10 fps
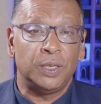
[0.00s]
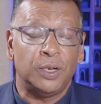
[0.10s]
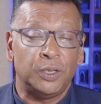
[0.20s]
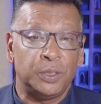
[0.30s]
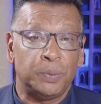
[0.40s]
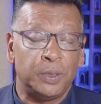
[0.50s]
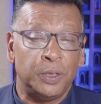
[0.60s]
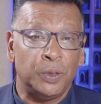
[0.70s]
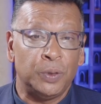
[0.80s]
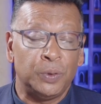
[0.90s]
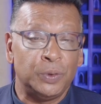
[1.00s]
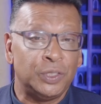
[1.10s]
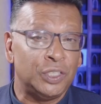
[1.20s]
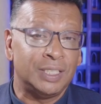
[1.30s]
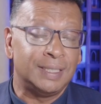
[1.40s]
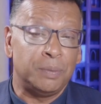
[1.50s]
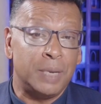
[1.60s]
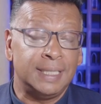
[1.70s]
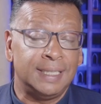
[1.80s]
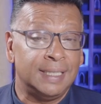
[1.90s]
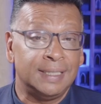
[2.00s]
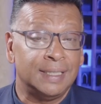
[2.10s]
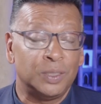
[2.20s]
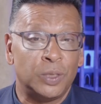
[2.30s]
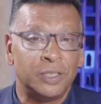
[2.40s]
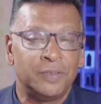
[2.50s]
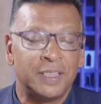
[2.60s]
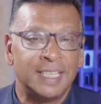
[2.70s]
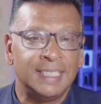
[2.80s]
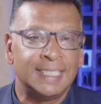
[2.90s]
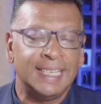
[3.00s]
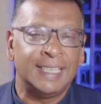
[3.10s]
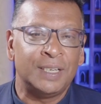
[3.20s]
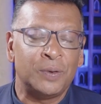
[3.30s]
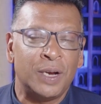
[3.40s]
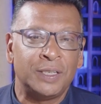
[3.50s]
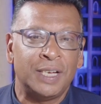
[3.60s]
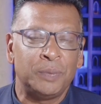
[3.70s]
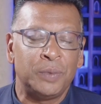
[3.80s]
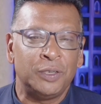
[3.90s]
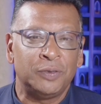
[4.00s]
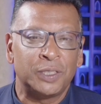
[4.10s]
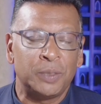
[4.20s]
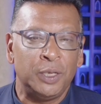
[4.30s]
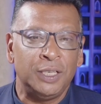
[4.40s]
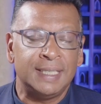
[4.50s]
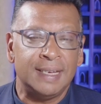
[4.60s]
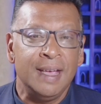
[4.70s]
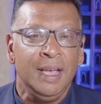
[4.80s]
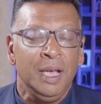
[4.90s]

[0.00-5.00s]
an entrepreneur who's just amazing and does wonderful things in and around our beautiful community.